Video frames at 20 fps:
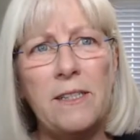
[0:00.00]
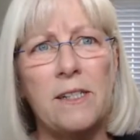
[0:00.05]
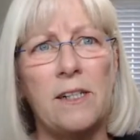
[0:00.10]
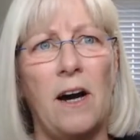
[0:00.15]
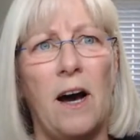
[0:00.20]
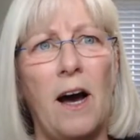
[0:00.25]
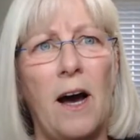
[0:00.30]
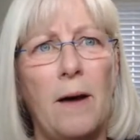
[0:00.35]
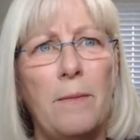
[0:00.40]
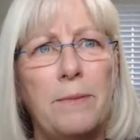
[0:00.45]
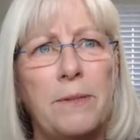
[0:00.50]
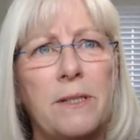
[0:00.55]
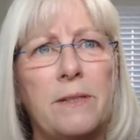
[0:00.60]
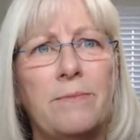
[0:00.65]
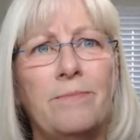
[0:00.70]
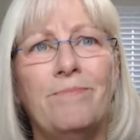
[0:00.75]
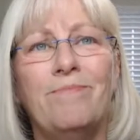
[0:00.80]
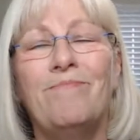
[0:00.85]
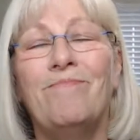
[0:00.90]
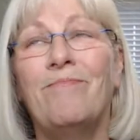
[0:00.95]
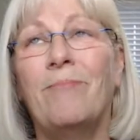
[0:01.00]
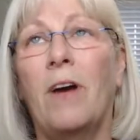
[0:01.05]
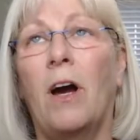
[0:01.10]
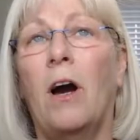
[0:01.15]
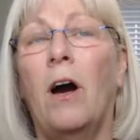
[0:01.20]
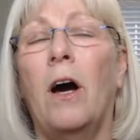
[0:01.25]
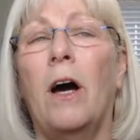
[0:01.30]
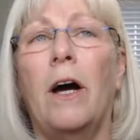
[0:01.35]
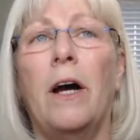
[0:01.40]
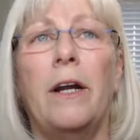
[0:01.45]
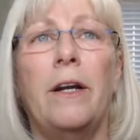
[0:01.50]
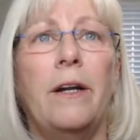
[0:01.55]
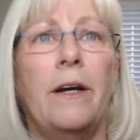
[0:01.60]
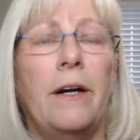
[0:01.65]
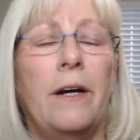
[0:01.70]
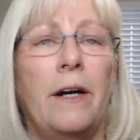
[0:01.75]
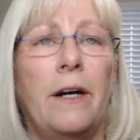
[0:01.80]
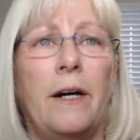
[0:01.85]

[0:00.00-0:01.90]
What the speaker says: stops on